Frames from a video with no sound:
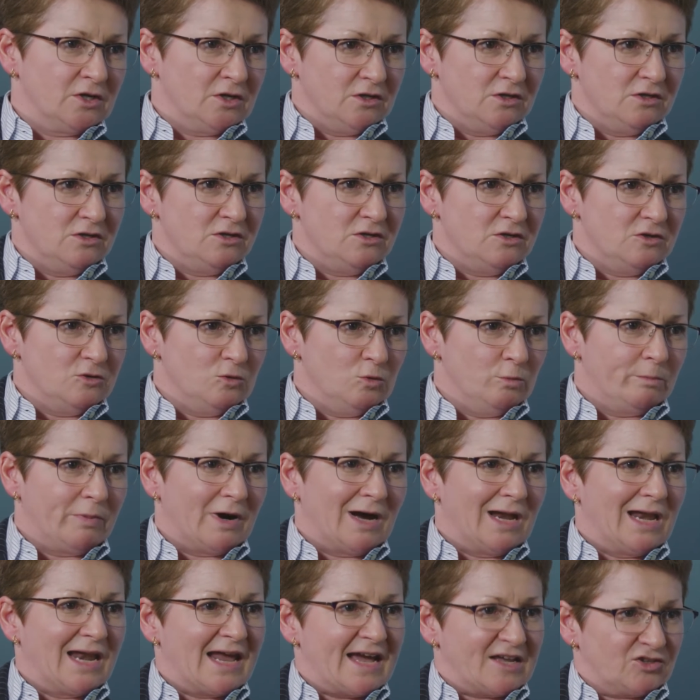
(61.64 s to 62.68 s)
new
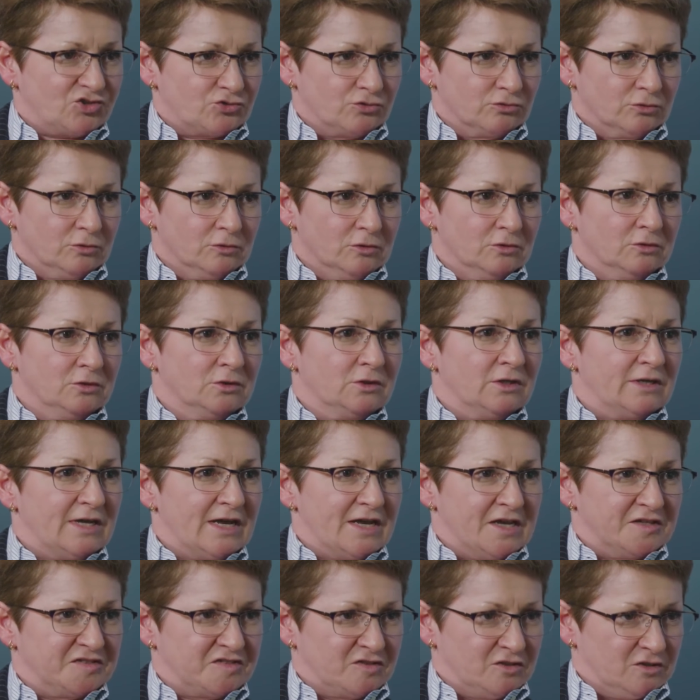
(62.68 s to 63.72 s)
bilateral
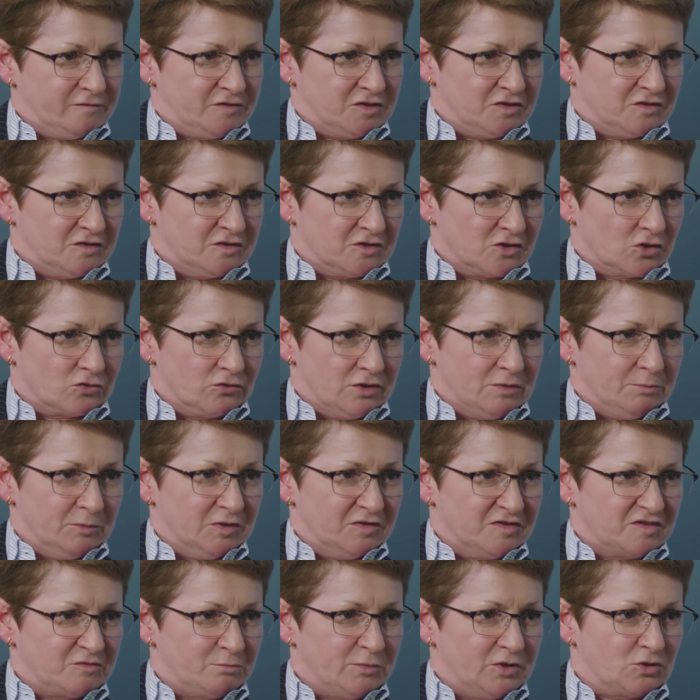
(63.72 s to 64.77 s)
air services
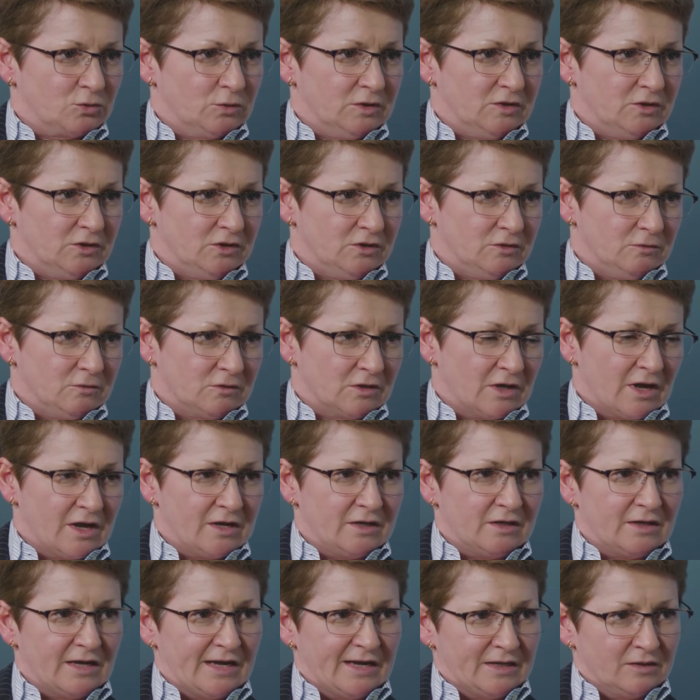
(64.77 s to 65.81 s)
agreements between the
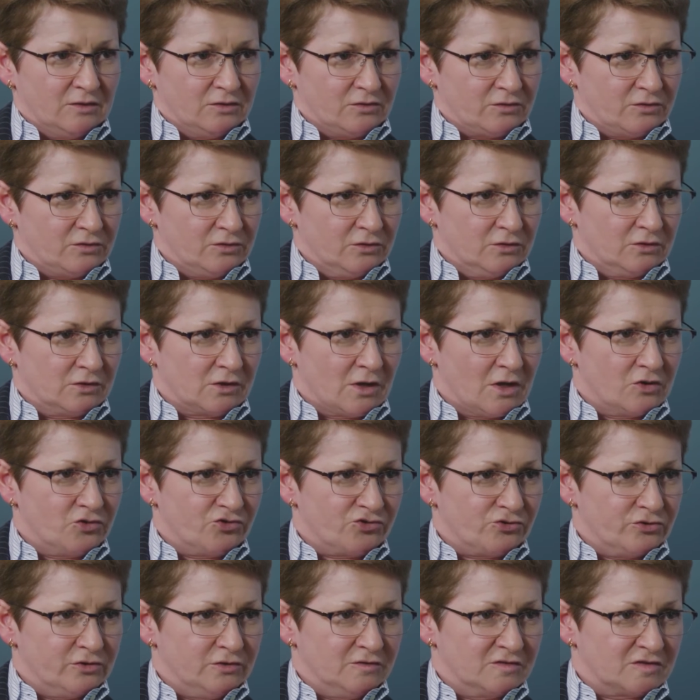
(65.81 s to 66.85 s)
UK and third
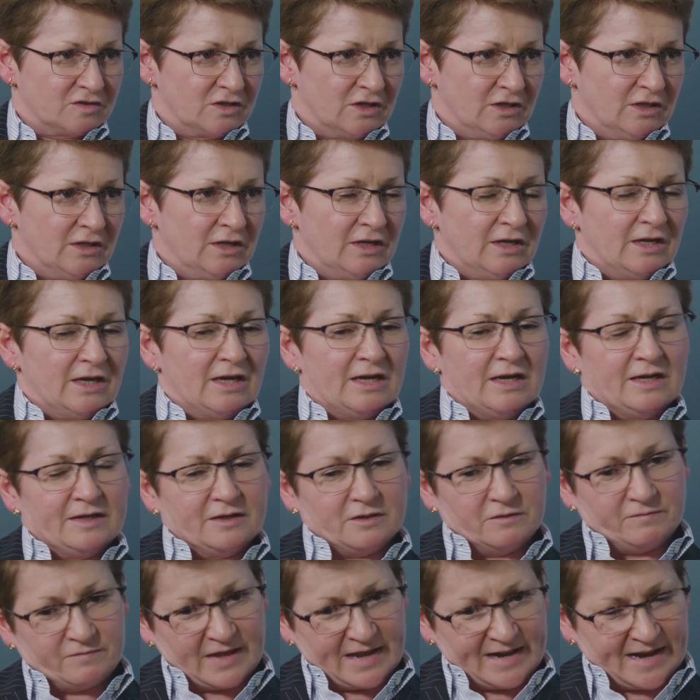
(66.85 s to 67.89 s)
countries, and
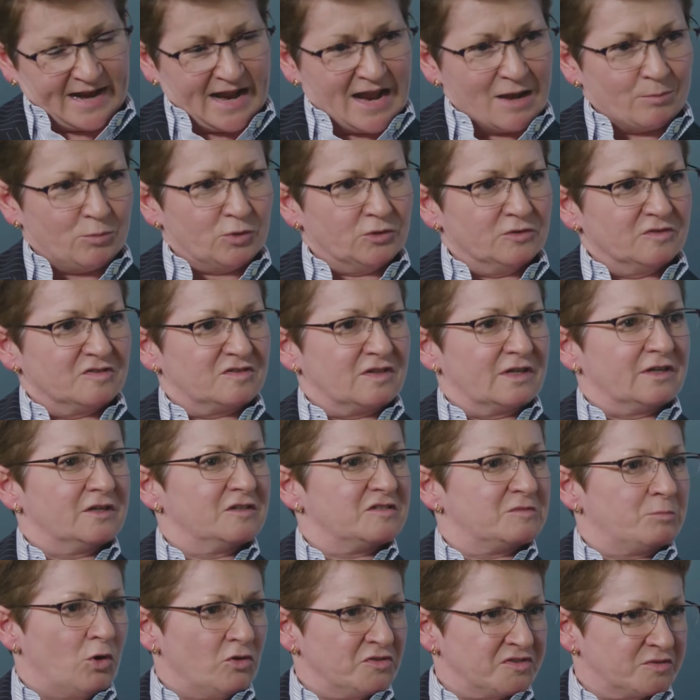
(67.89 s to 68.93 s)
if that happens, then
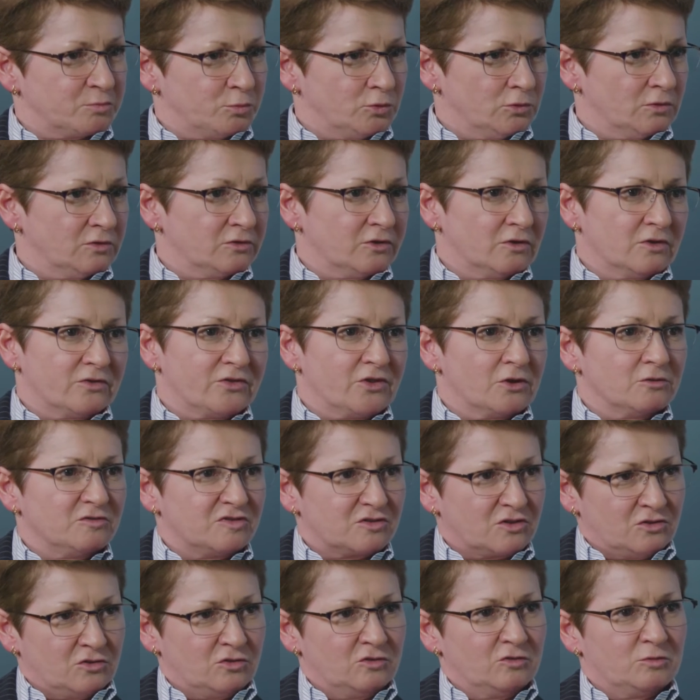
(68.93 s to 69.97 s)
it's possible that those
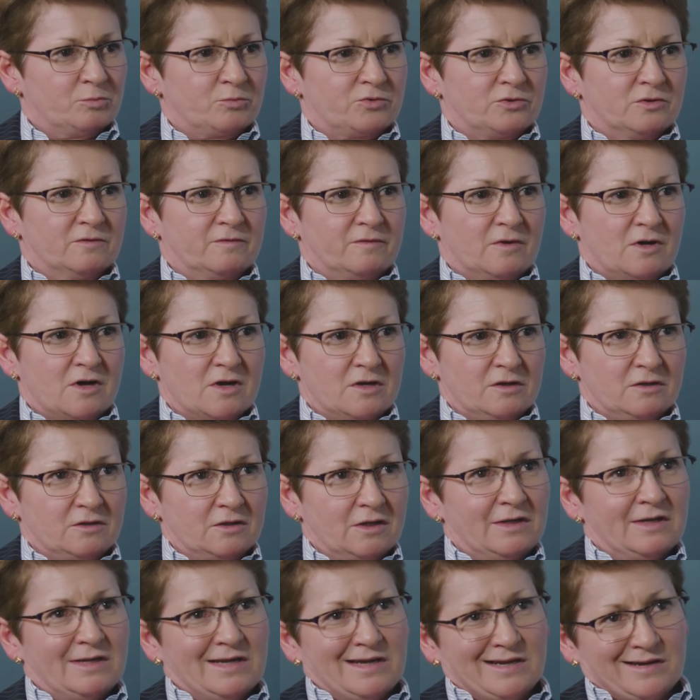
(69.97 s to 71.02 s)
could provide
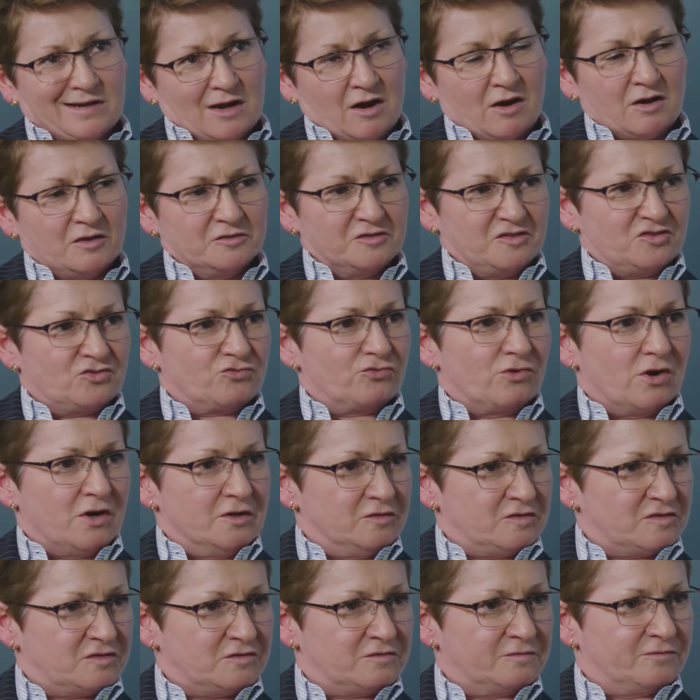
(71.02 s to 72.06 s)
enhanced
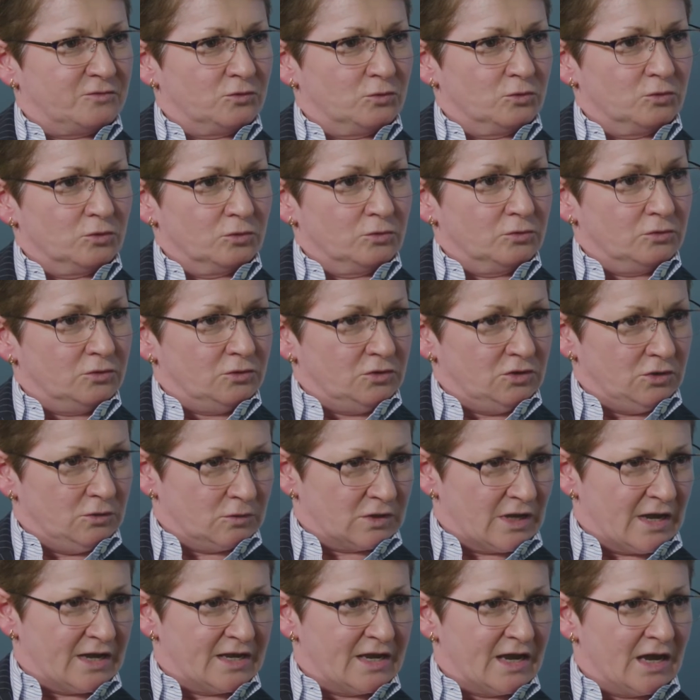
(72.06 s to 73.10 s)
rights for
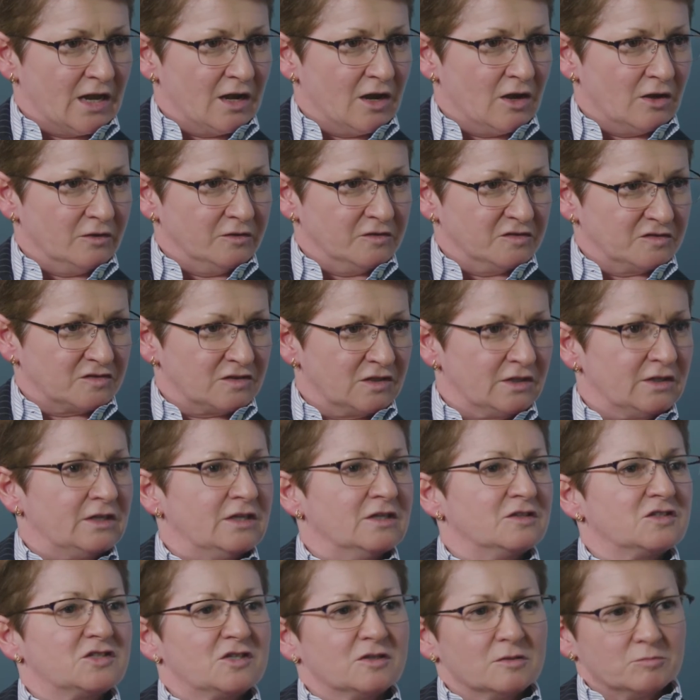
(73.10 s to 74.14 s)
UK airlines
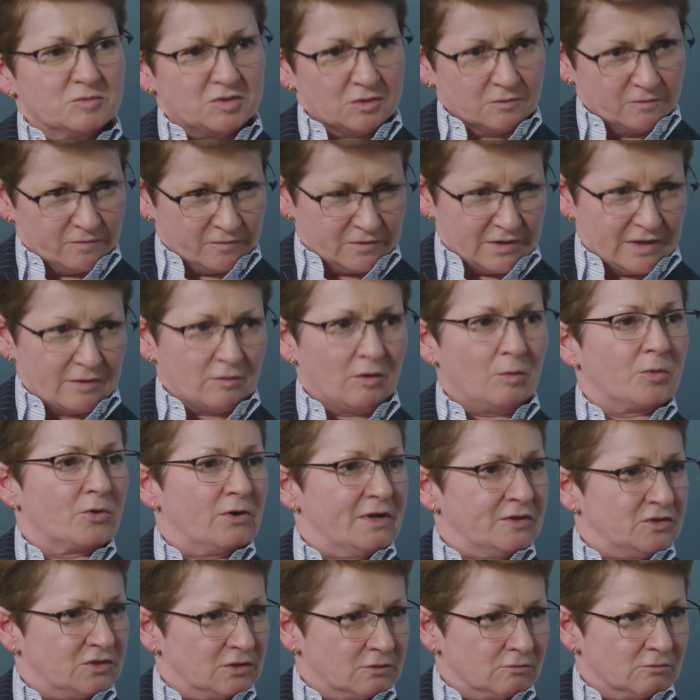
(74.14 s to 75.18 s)
in terms of their
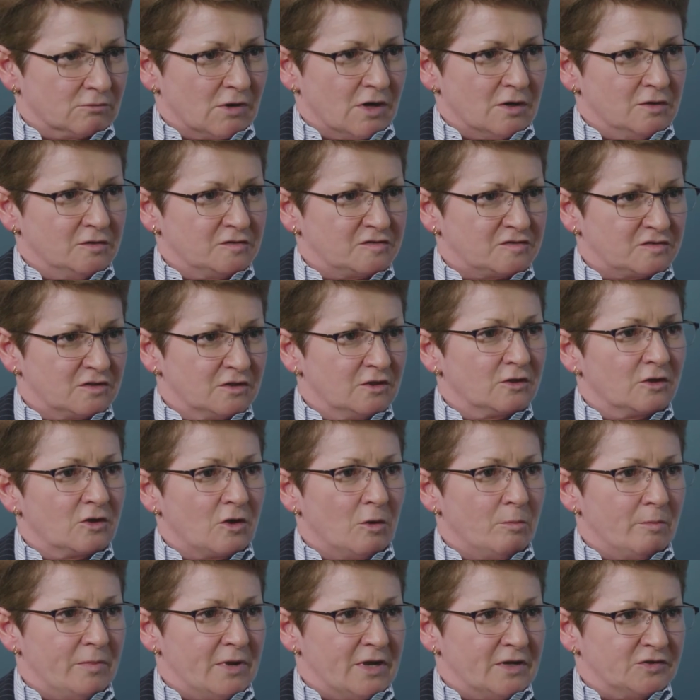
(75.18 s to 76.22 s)
operating rights
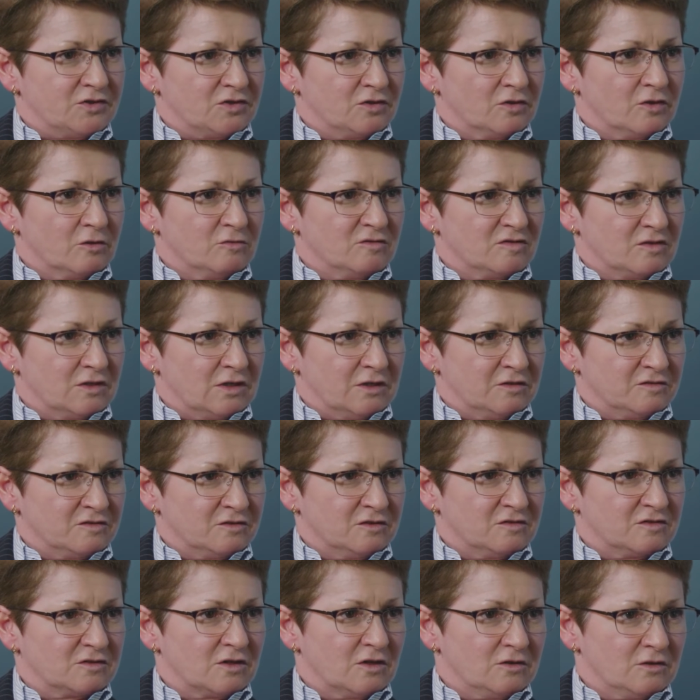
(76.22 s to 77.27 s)
compared to those that
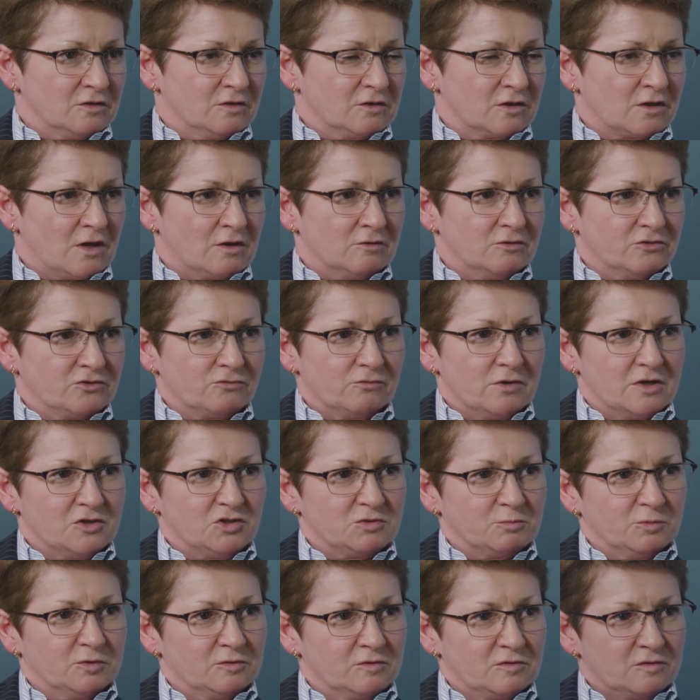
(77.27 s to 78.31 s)
exist under the current
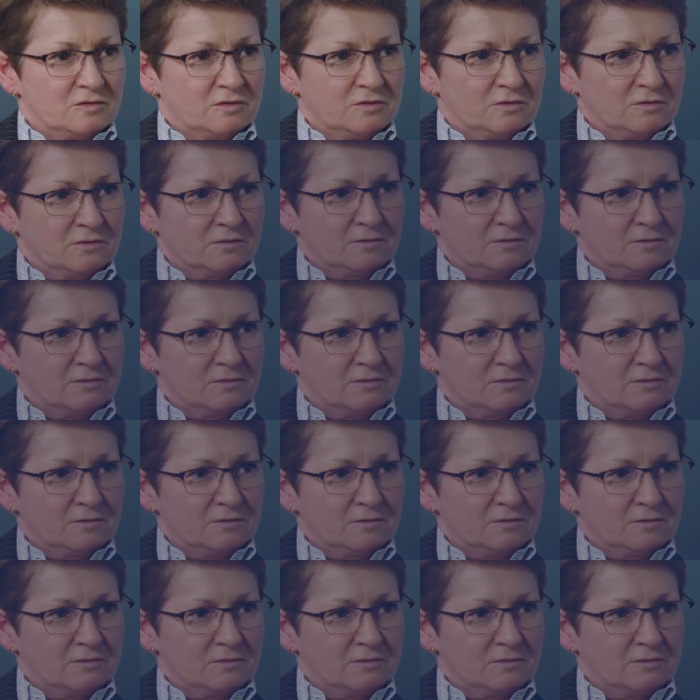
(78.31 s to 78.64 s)
arrangements.